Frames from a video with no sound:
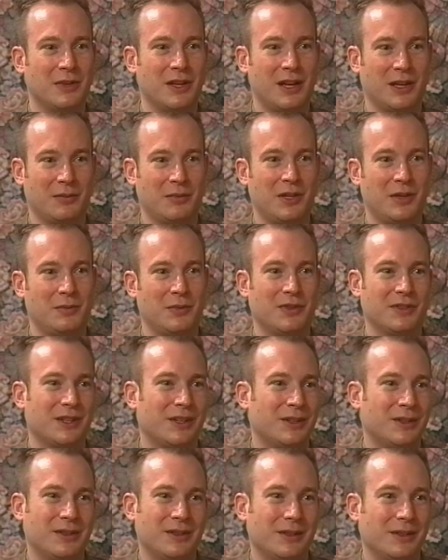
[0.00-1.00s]
black peoples.
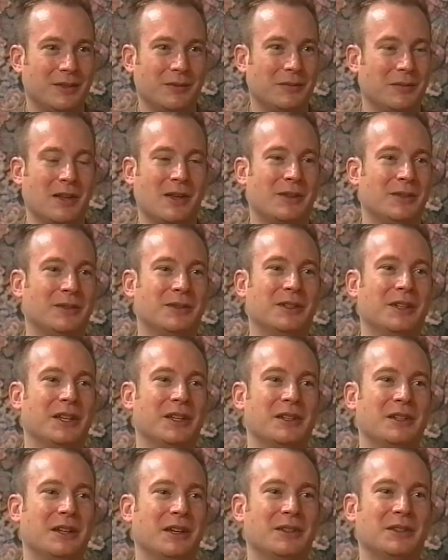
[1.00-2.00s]
I don't, I don't
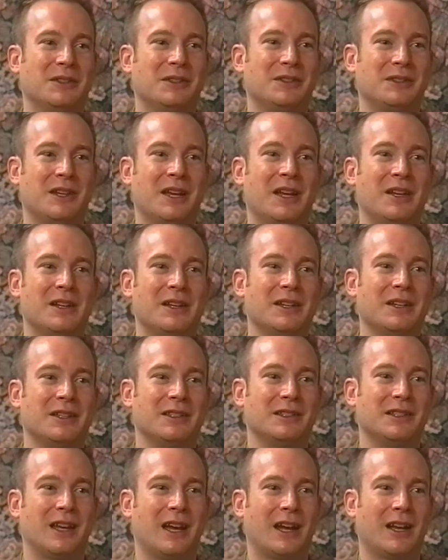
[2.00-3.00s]
really understand right. it
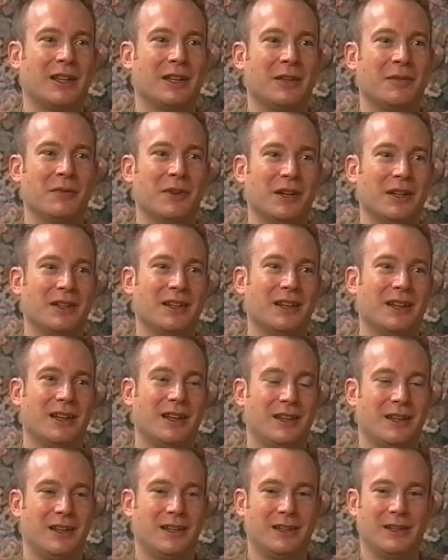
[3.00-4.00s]
exactly, but
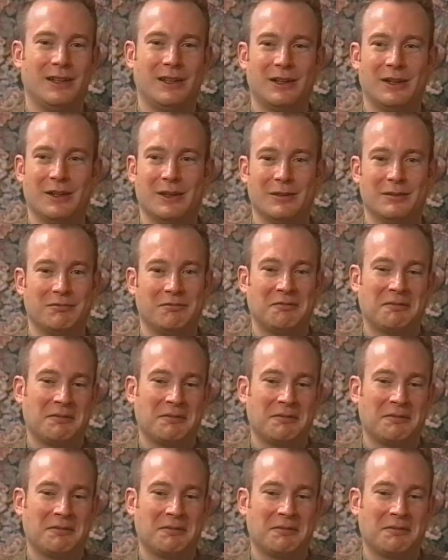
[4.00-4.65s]
you know,